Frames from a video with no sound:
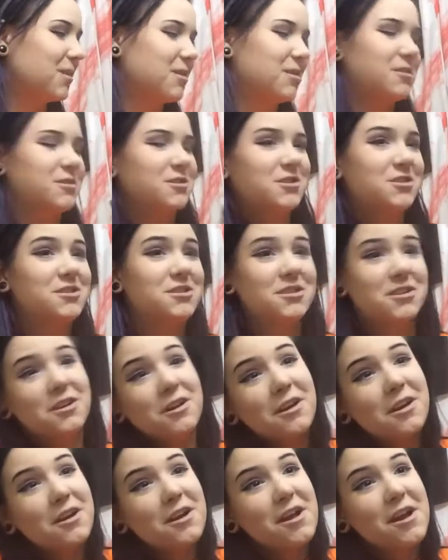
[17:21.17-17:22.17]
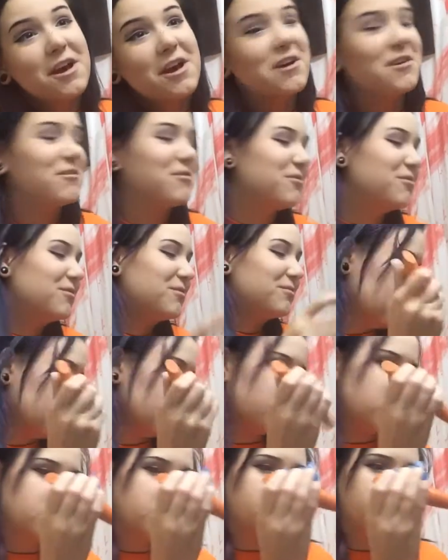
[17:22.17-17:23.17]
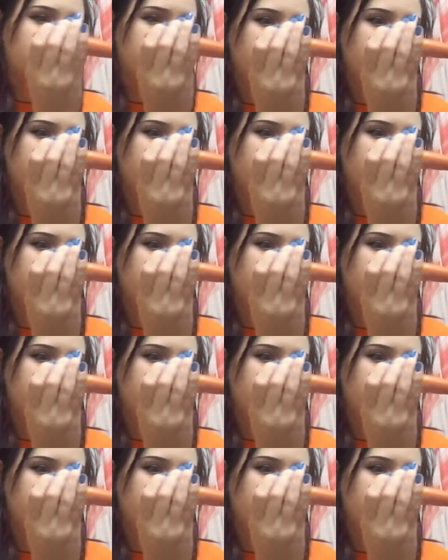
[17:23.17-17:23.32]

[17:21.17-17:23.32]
Or just good enough. This